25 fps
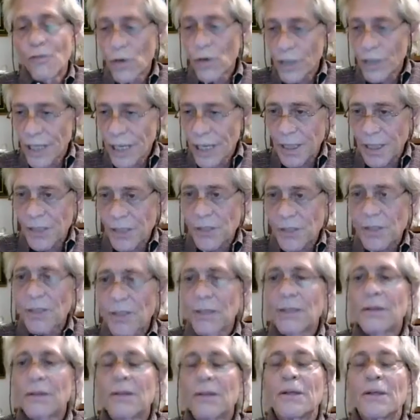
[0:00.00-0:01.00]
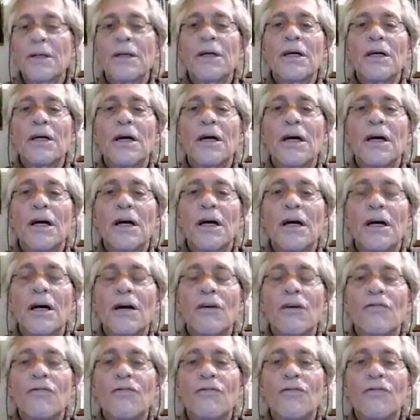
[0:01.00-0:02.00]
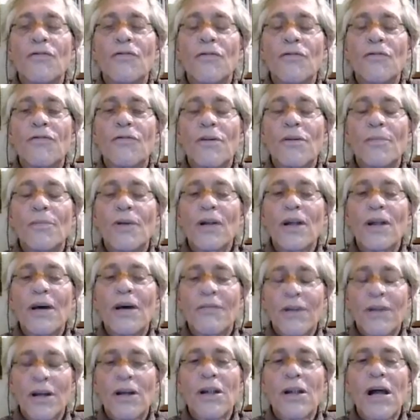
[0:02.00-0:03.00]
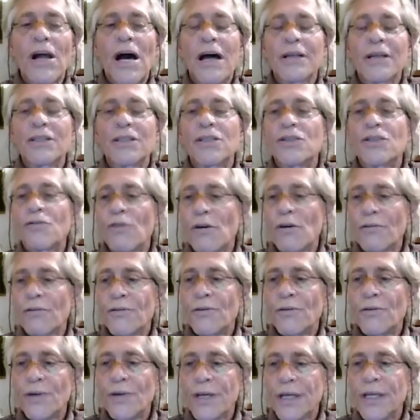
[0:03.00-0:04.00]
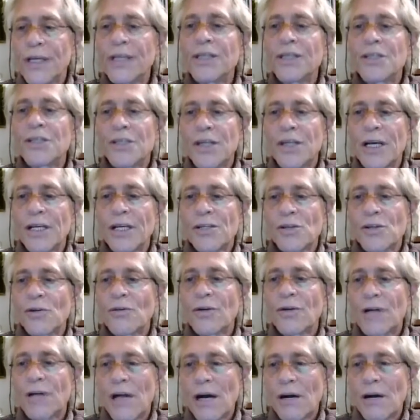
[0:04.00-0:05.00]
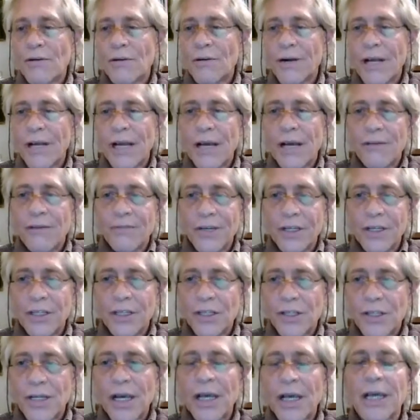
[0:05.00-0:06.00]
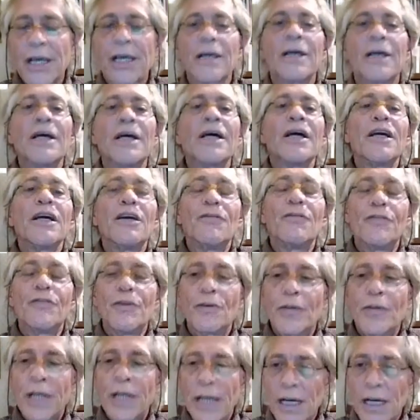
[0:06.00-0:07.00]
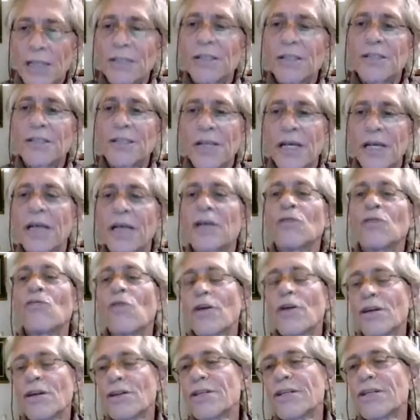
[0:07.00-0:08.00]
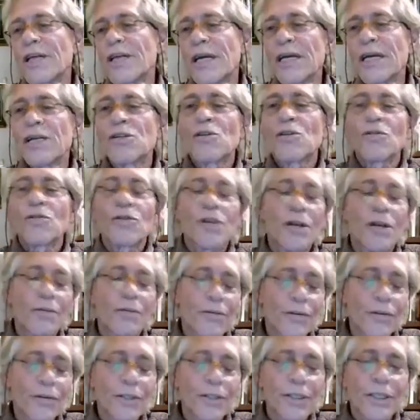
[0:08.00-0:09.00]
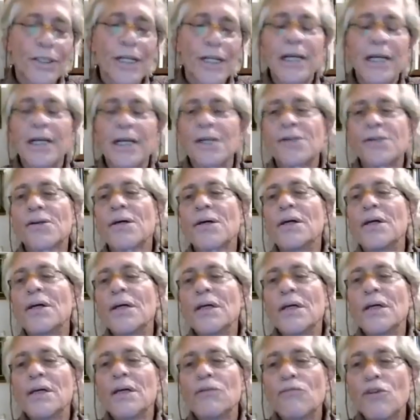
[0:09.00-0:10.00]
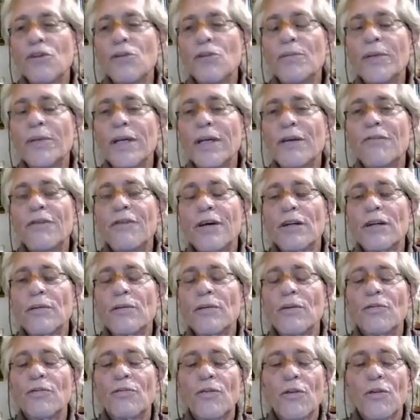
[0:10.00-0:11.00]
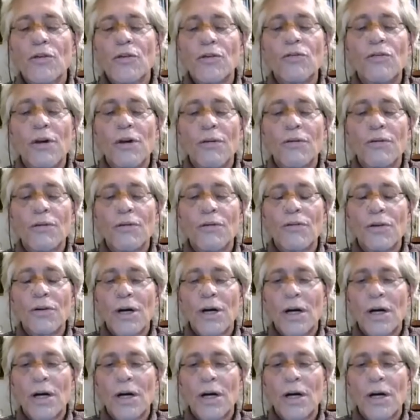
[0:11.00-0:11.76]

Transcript: days, uh, from 11 o'clock to 12:30 each day, so an hour and a half each day. If you can't attend one of the days or several of the days, it will be available for whoever